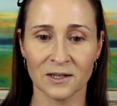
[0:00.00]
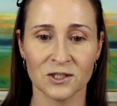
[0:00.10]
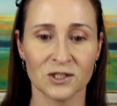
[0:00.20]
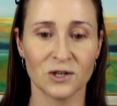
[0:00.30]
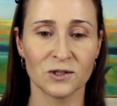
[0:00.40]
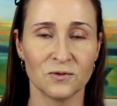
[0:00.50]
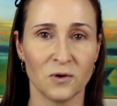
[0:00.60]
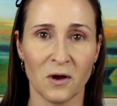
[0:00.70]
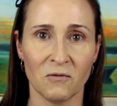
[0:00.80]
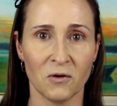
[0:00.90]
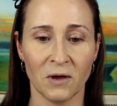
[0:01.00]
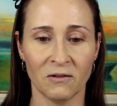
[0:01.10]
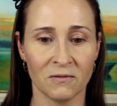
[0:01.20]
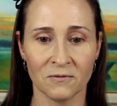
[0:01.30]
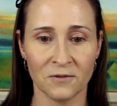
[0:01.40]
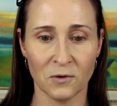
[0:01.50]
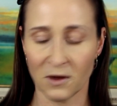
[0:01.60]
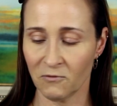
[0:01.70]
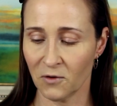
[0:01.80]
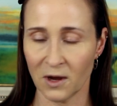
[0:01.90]
Just looks very, very,
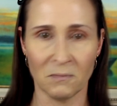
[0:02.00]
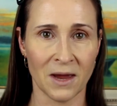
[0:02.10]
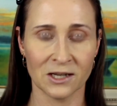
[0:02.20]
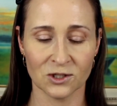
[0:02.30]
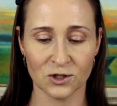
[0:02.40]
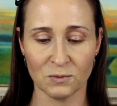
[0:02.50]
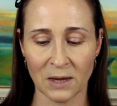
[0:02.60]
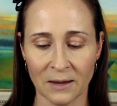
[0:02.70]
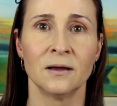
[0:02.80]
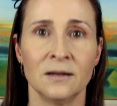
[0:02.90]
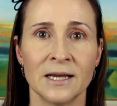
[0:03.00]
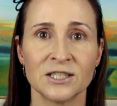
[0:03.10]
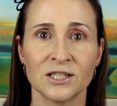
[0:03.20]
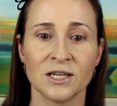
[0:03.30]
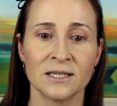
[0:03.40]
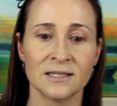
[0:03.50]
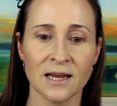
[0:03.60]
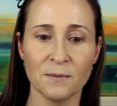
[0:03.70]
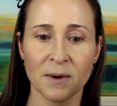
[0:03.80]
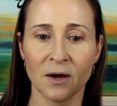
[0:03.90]
very, very matte to me. Next
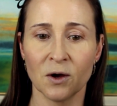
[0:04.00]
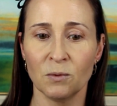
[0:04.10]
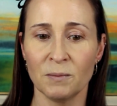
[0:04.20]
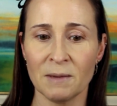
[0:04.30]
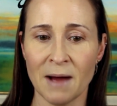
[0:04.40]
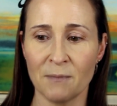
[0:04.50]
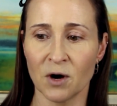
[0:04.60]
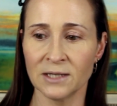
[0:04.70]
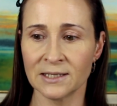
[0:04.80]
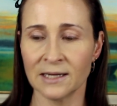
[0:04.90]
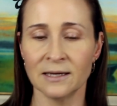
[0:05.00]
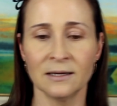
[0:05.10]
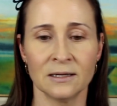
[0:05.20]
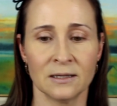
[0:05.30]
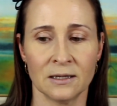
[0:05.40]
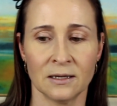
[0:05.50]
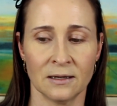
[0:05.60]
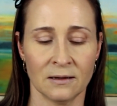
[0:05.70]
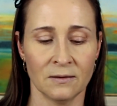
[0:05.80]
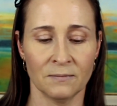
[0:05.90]
step will be my bronzer,
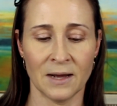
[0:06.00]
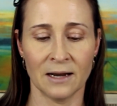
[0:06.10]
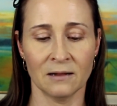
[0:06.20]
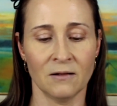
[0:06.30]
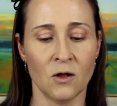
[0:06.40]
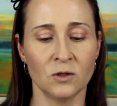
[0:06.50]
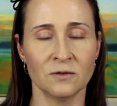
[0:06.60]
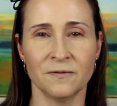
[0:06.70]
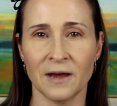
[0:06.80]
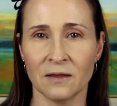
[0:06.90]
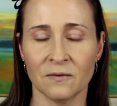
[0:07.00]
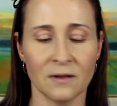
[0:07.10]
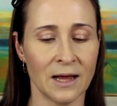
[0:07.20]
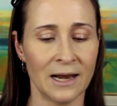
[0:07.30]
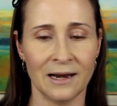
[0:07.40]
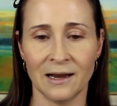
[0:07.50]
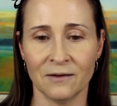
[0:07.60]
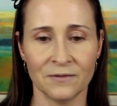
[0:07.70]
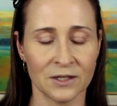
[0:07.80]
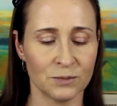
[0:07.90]
my little Old Faithful. I
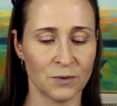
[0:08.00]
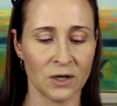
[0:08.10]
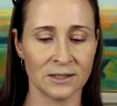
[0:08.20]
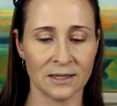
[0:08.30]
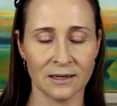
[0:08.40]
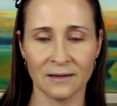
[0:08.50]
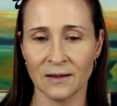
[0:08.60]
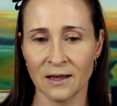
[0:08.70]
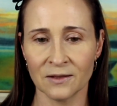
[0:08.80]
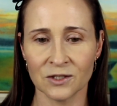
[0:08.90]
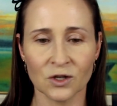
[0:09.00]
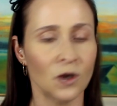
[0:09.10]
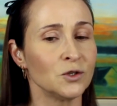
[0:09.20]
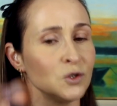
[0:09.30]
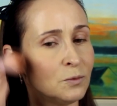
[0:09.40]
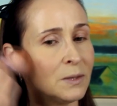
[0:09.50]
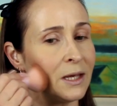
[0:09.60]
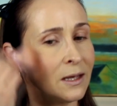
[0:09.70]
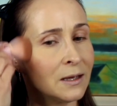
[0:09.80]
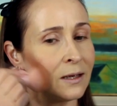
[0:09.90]
love this bronzer, this Contour
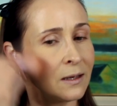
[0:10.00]
Me